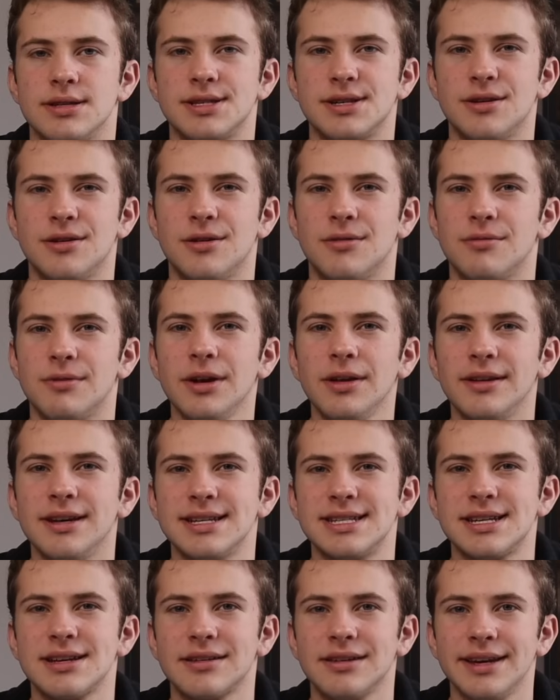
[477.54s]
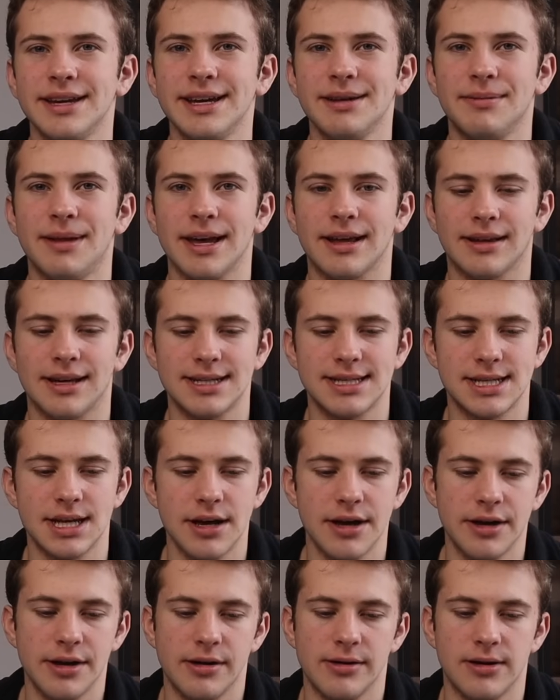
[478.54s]
So realistically, like let's
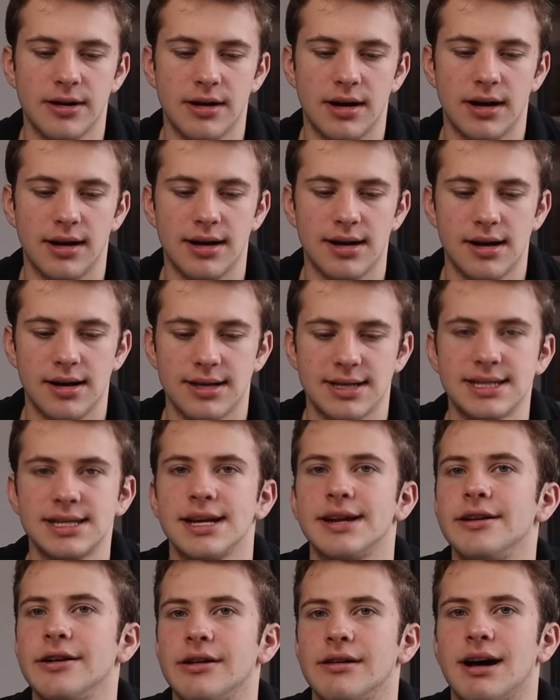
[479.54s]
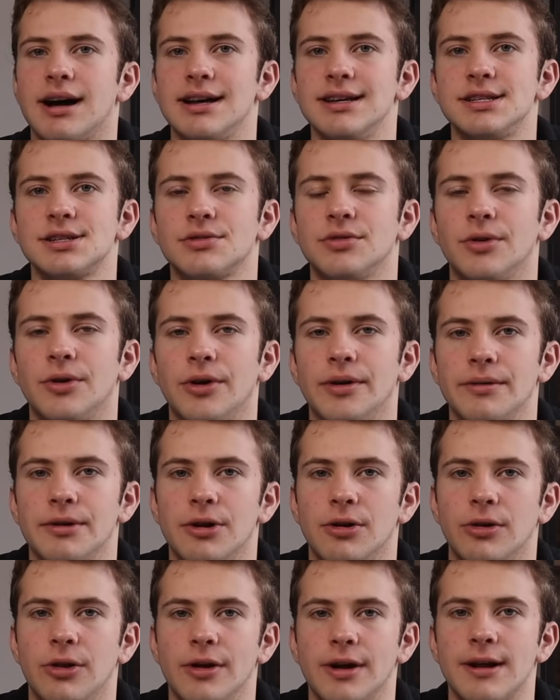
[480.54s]
say you're a senior in high school,
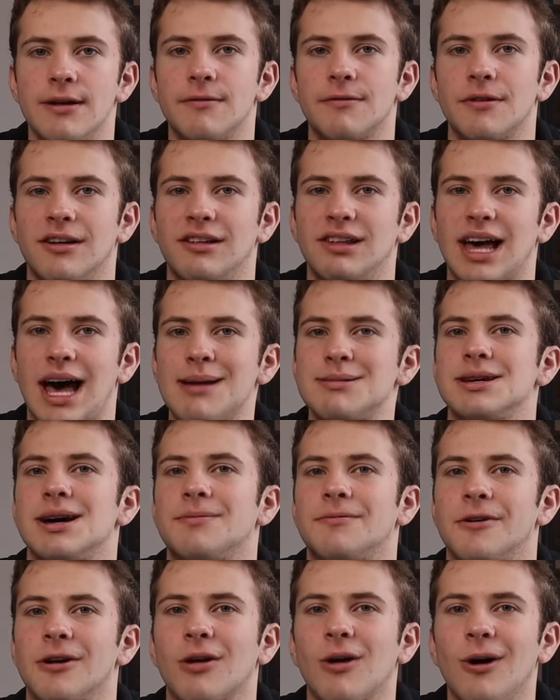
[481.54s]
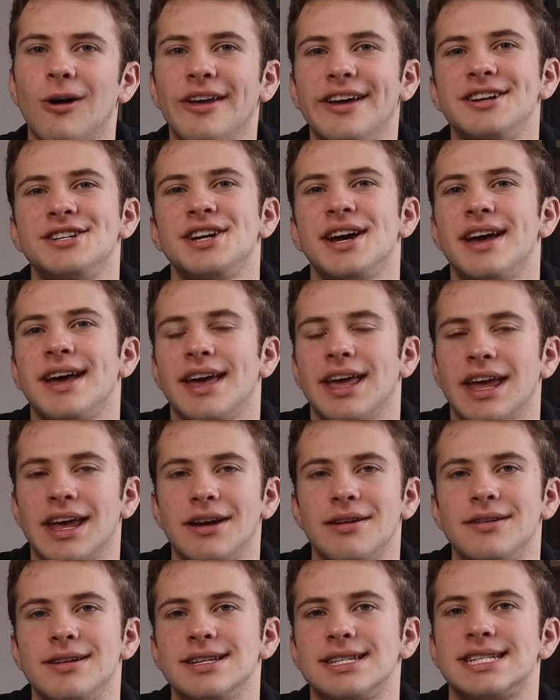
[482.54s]
you're looking a laptop for college, and
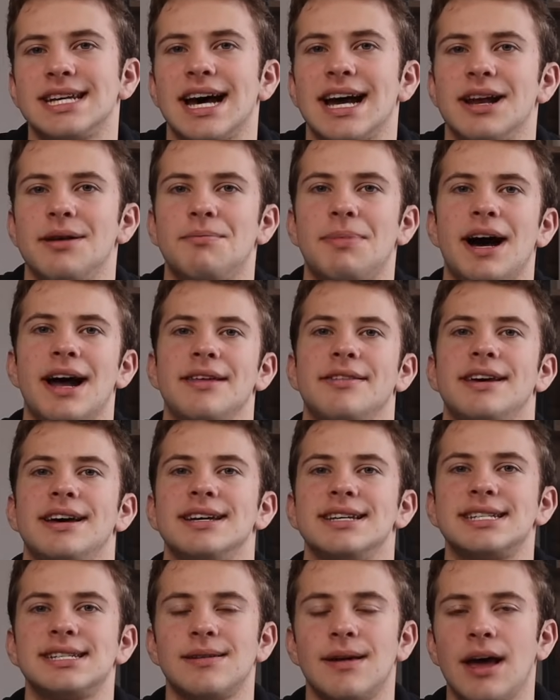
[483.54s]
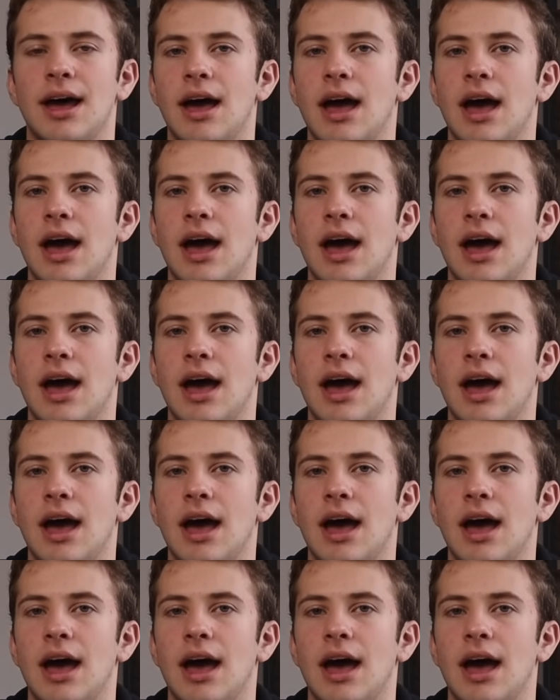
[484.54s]
you decide to buy this.